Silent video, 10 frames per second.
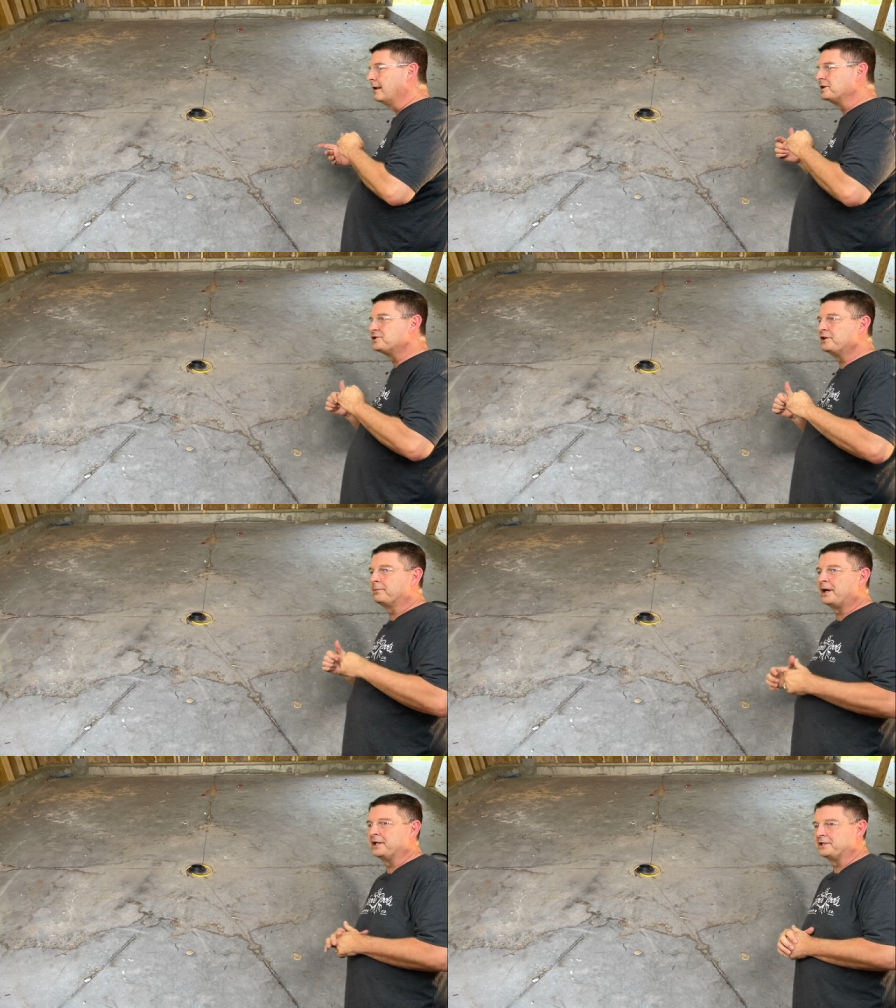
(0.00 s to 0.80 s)
Let's
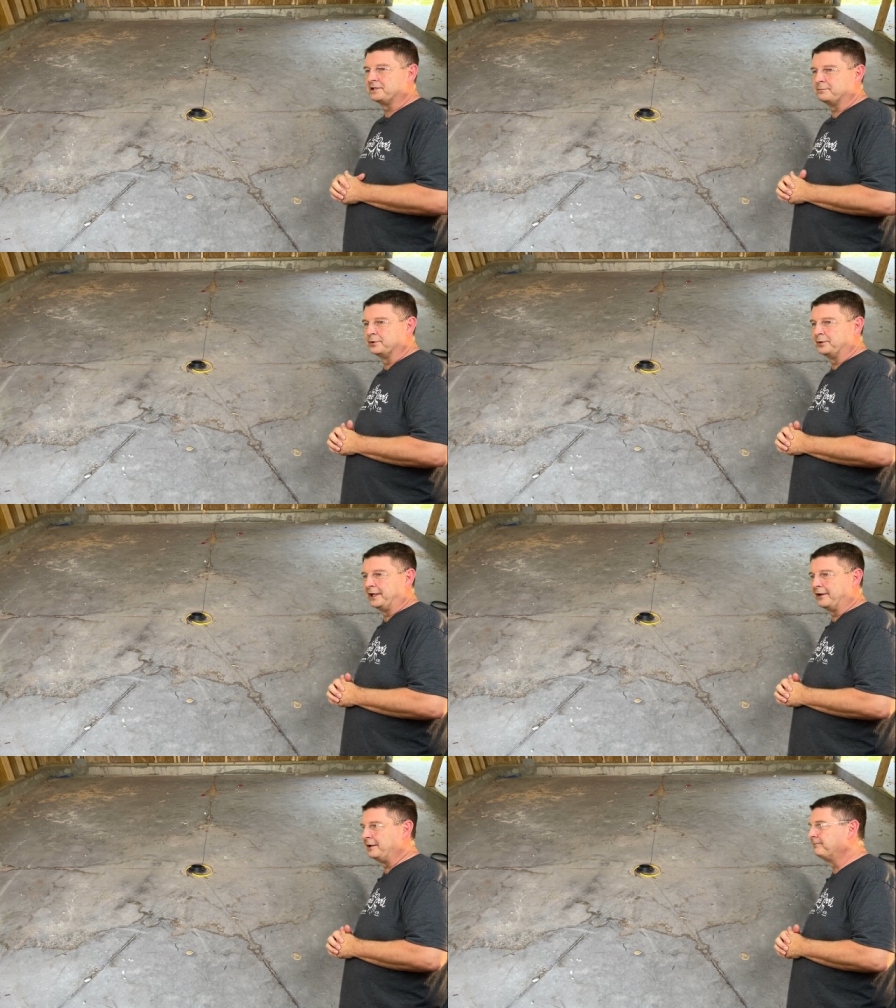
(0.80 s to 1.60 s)
jump on into the
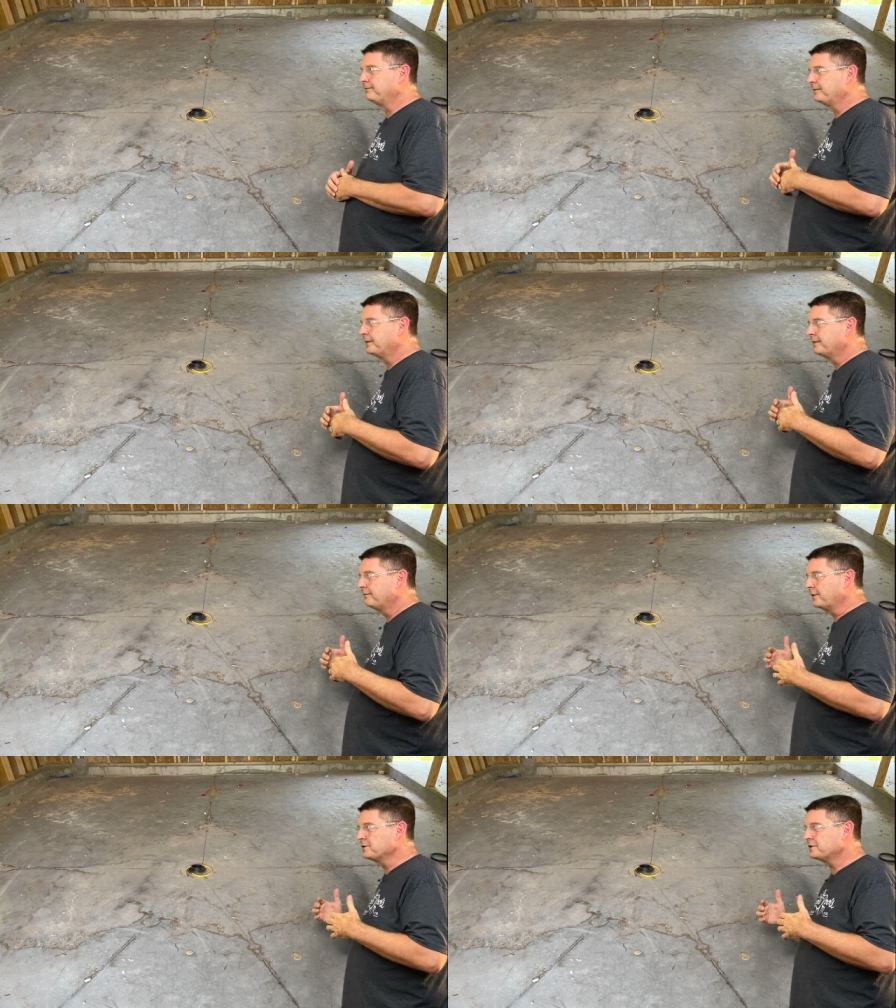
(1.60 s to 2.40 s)
brewing area.
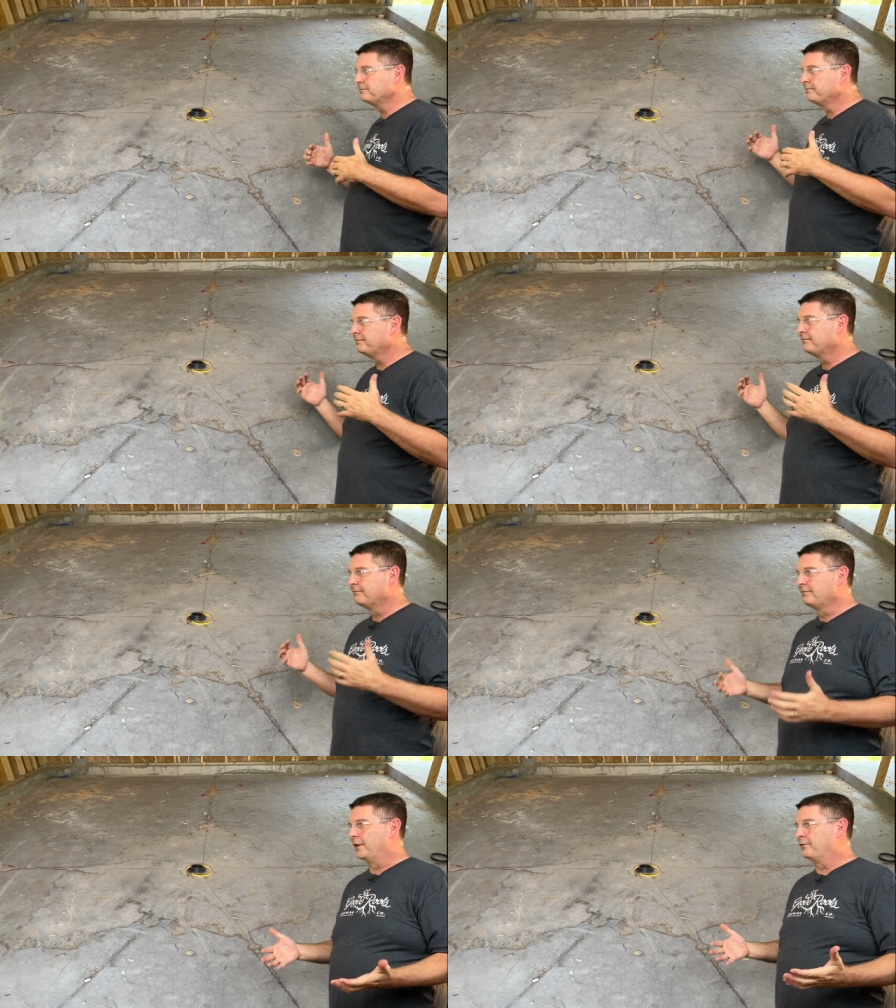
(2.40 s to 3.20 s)
First,
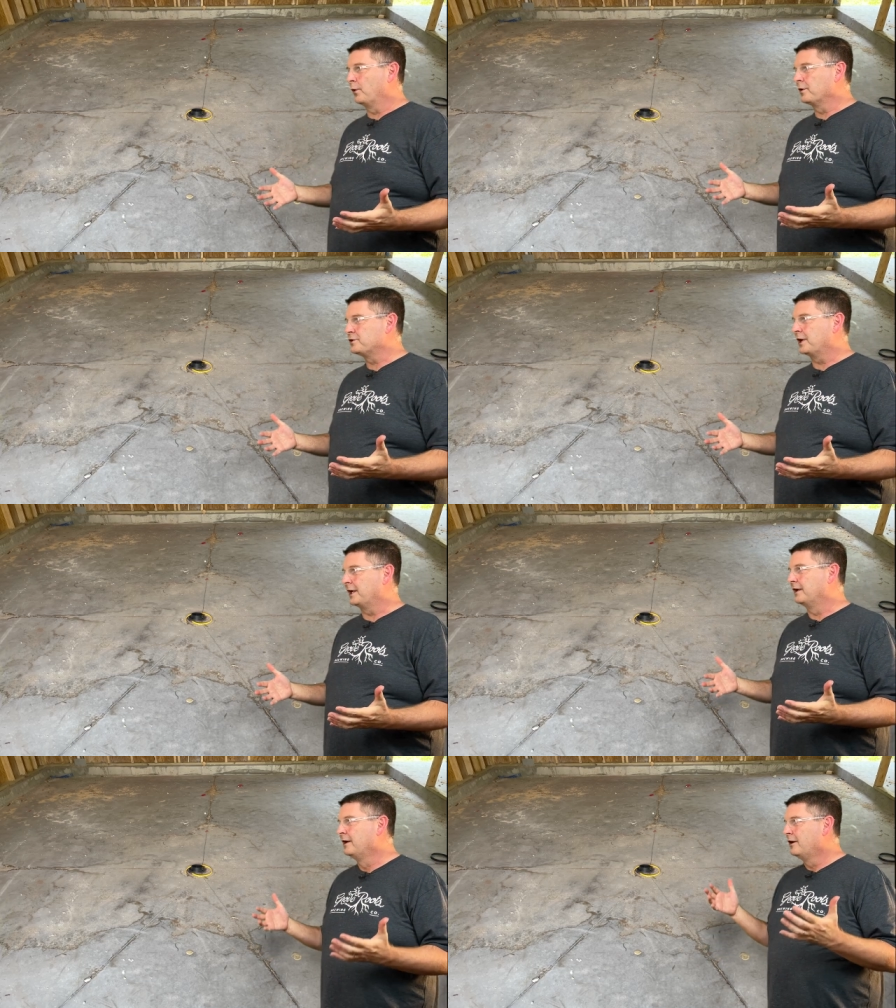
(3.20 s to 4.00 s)
the floor
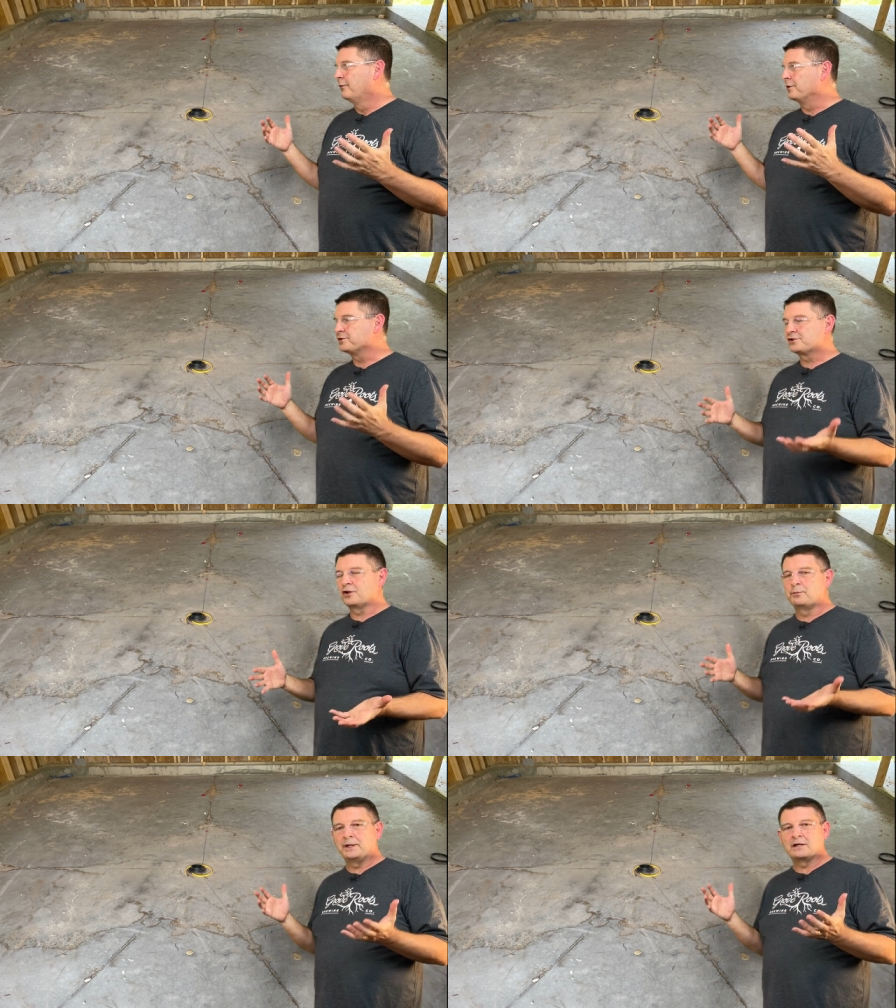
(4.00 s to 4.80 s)
drain with
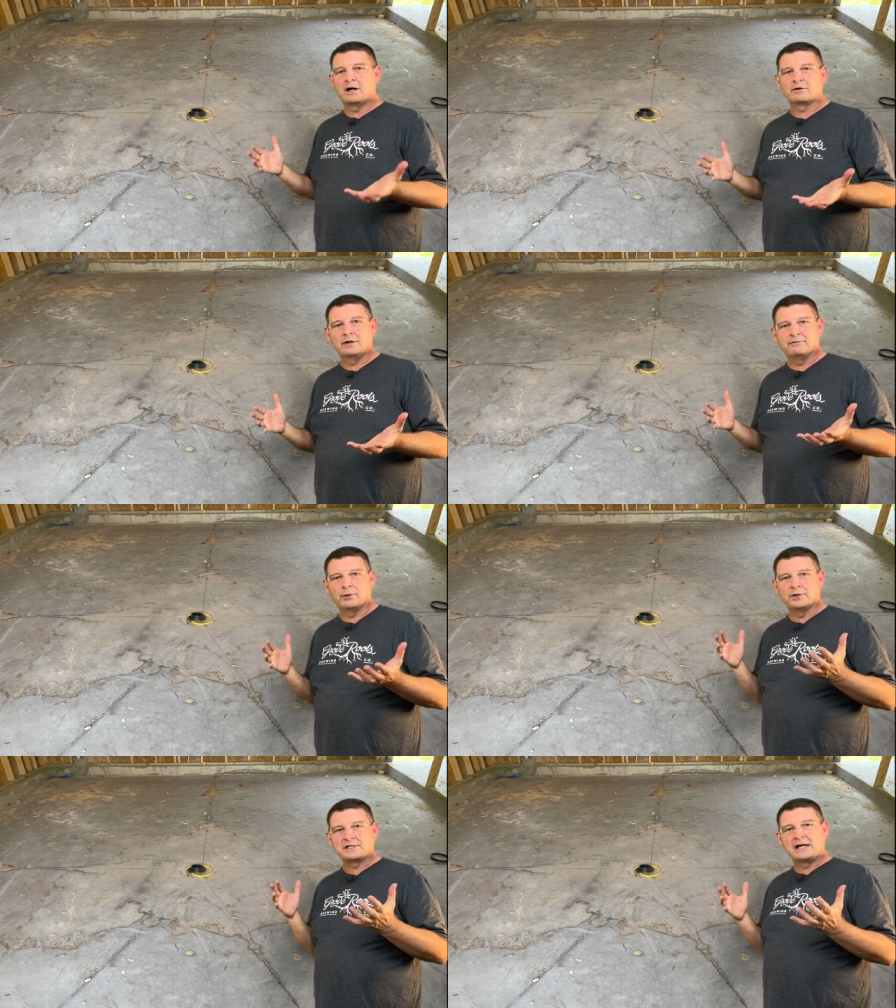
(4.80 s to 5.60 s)
sloping concrete floors.